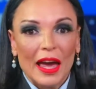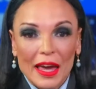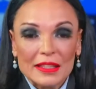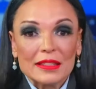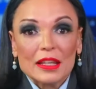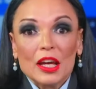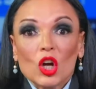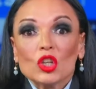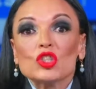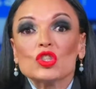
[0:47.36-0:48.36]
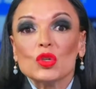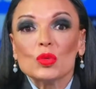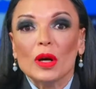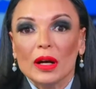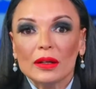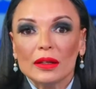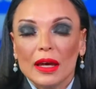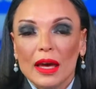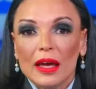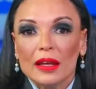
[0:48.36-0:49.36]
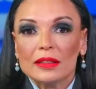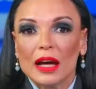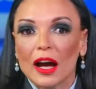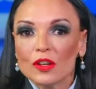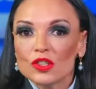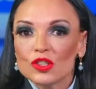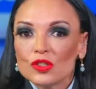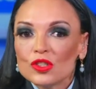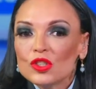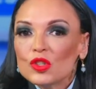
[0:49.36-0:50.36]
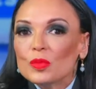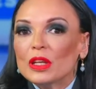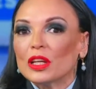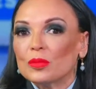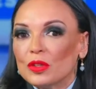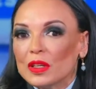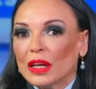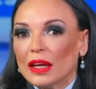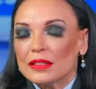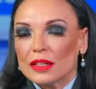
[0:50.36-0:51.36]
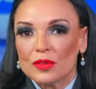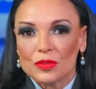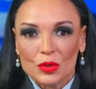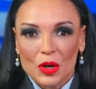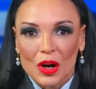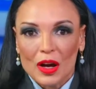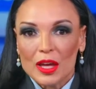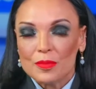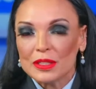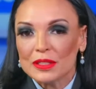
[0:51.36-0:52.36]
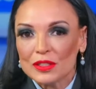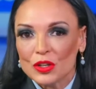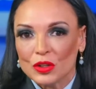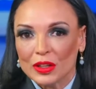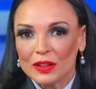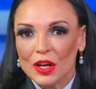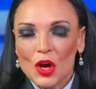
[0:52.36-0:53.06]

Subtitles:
as a consumer, and how should you be communicating if you are a business owner?